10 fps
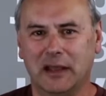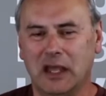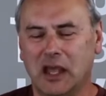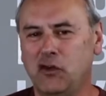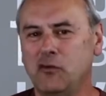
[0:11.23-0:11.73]

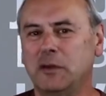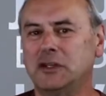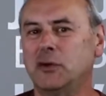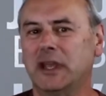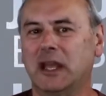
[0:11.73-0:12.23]
If you've been
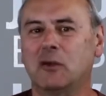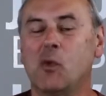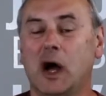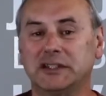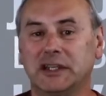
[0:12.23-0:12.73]
tuning in and
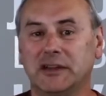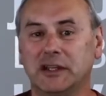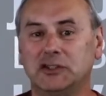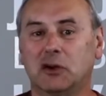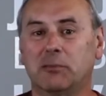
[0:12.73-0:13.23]
watching
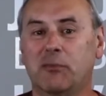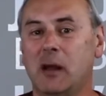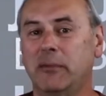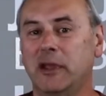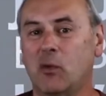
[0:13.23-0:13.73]
these, you're
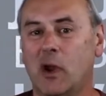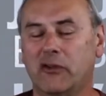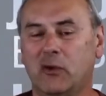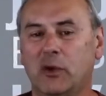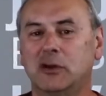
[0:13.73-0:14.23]
probably aware
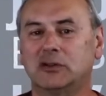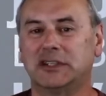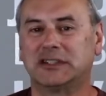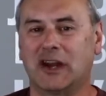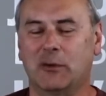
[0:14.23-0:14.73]
that we usually
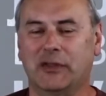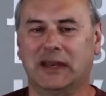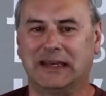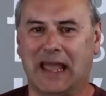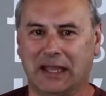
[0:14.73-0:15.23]
start with a
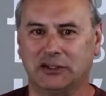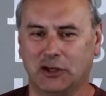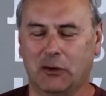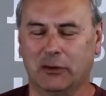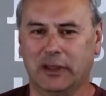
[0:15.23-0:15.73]
dad
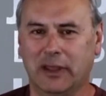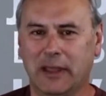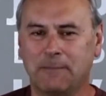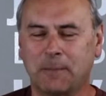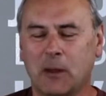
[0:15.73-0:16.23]
joke.
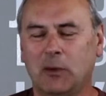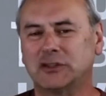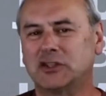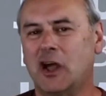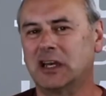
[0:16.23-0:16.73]
Well, I was
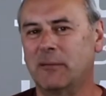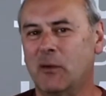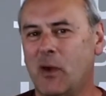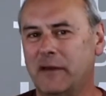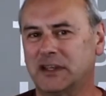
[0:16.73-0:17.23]
talking to my
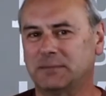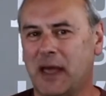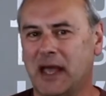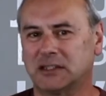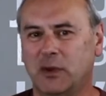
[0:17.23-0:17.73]
wife this
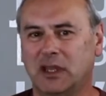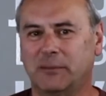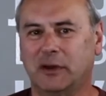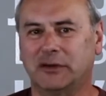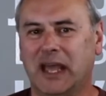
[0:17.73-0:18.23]
past week
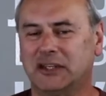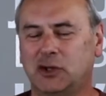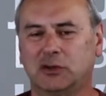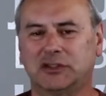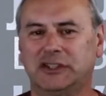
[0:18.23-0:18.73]
about dad
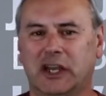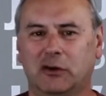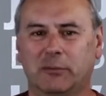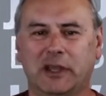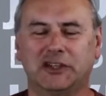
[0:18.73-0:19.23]
jokes in
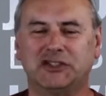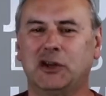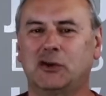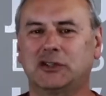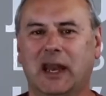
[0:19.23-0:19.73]
general because she
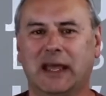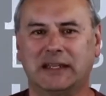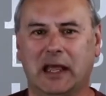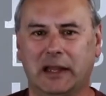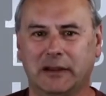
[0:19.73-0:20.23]
knows I like
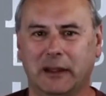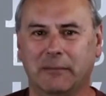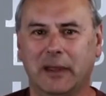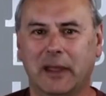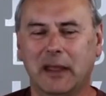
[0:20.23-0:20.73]
telling them.
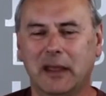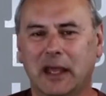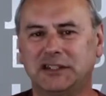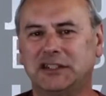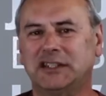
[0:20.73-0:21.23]

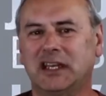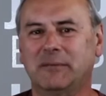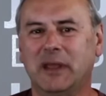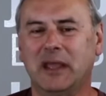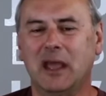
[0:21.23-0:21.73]
And she said to
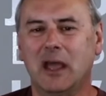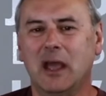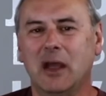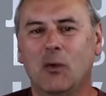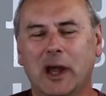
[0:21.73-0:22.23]
me,
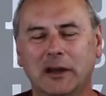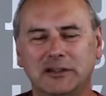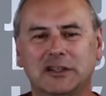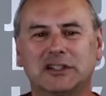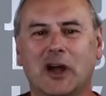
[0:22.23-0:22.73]
why don't
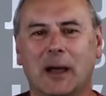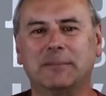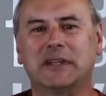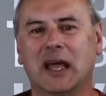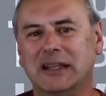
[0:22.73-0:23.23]
you stop
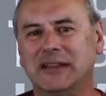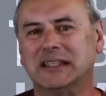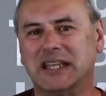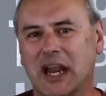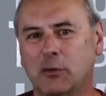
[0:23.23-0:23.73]
telling these
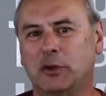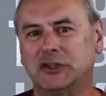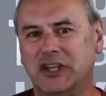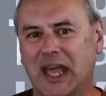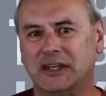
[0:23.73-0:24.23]
terrible
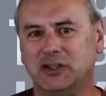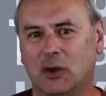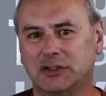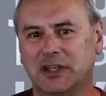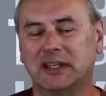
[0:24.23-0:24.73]
dad
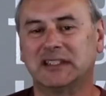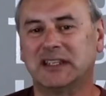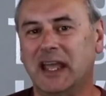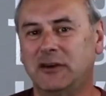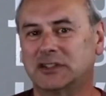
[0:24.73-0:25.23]
jokes and
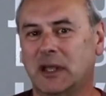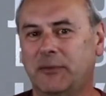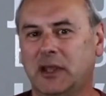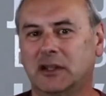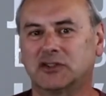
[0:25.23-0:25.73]
instead do
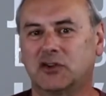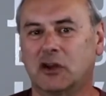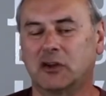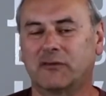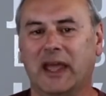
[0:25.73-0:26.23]
something
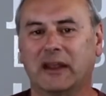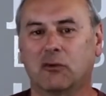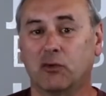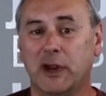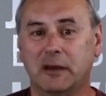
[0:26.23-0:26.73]
constructive like
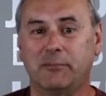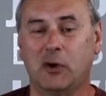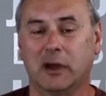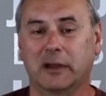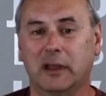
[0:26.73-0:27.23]
read a
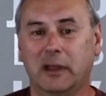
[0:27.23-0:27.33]
book?